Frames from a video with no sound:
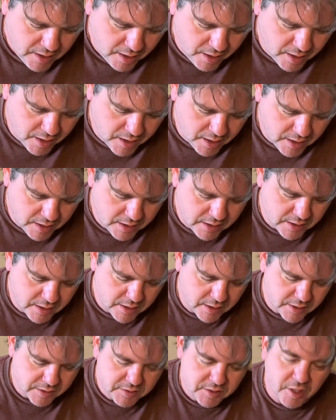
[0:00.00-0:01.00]
and
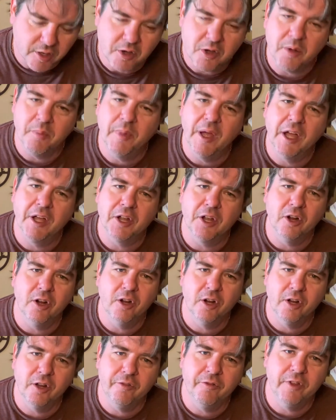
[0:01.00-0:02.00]
talk about
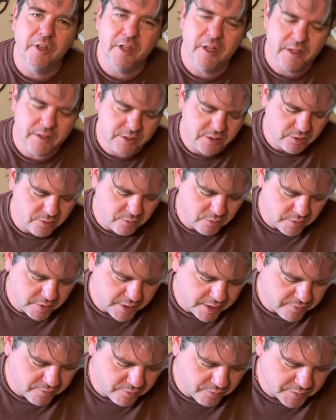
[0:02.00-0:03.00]
current events or
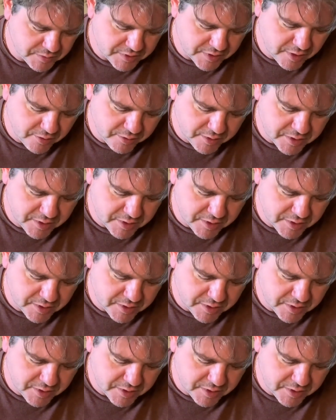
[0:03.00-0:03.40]
whatever was on his